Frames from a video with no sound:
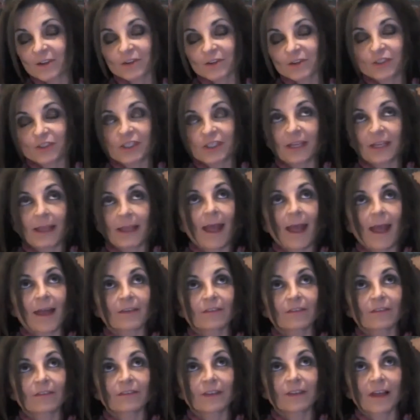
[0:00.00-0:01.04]
She
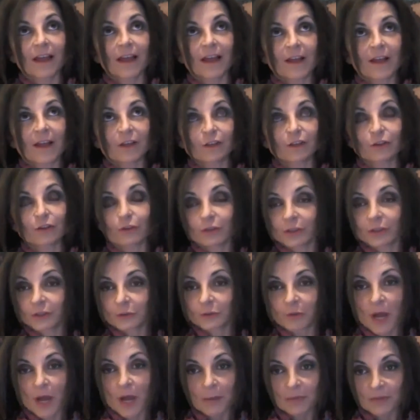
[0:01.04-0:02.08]
cast Girl
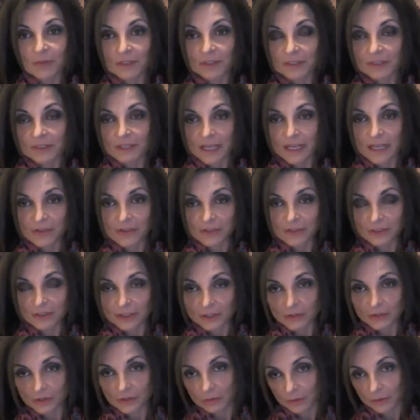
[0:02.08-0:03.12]
Interrupted.
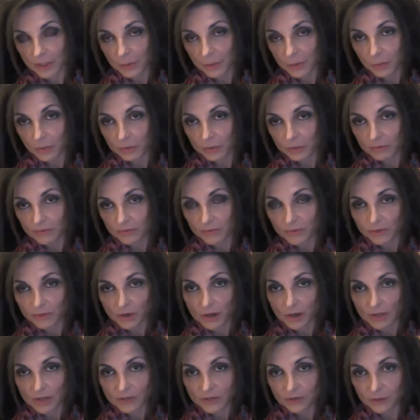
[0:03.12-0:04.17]
Angelina Jolie won her first
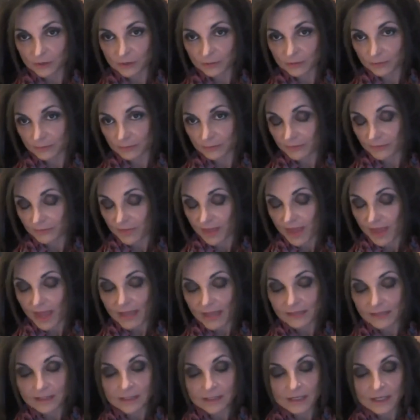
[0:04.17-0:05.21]
Oscar for
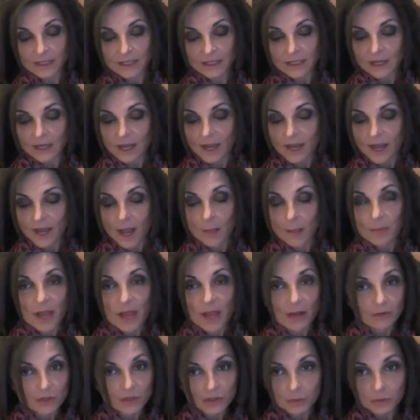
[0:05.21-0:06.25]
that.
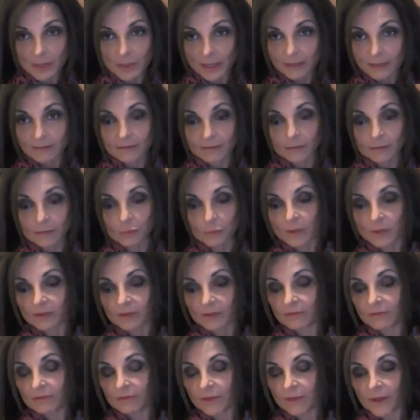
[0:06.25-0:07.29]
About Schmidt
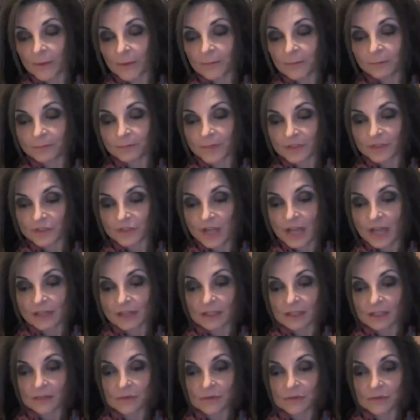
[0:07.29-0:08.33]
with Jack
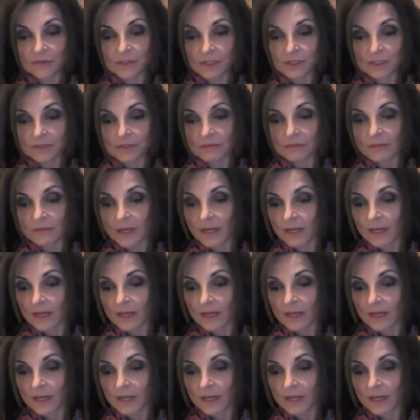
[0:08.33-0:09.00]
Nicholson.